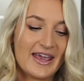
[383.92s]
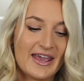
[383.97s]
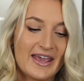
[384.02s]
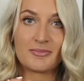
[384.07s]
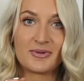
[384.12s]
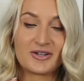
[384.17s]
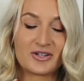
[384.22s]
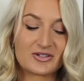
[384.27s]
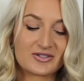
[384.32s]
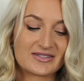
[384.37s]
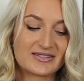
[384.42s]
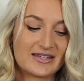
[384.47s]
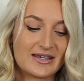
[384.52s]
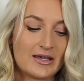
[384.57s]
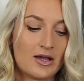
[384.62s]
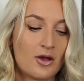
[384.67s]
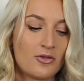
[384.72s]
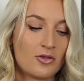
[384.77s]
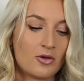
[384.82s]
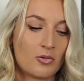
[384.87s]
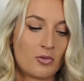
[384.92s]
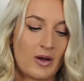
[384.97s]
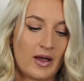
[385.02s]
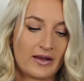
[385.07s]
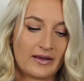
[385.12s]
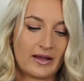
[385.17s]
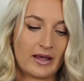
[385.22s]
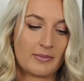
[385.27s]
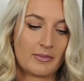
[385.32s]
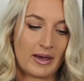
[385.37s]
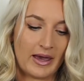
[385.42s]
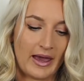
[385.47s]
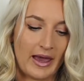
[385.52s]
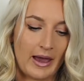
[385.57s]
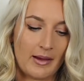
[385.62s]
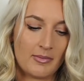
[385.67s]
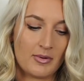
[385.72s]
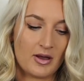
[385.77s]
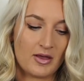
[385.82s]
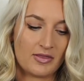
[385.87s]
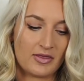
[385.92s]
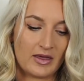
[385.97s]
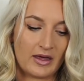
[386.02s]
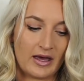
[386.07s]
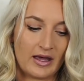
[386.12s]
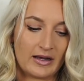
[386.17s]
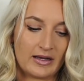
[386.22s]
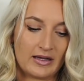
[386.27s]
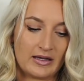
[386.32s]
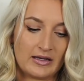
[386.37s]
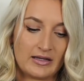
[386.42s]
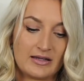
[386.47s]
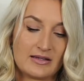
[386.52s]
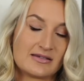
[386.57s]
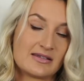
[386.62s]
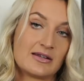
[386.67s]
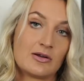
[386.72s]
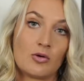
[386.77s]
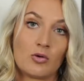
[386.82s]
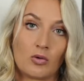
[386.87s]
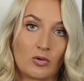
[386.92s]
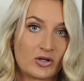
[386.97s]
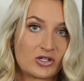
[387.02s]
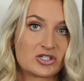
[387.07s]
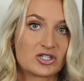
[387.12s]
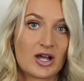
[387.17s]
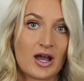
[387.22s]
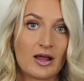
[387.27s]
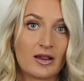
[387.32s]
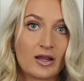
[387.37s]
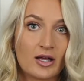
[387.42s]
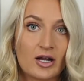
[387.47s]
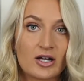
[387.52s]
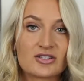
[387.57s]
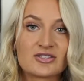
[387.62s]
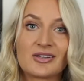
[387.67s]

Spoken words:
you'll see on the YNAB app that it is an orange color.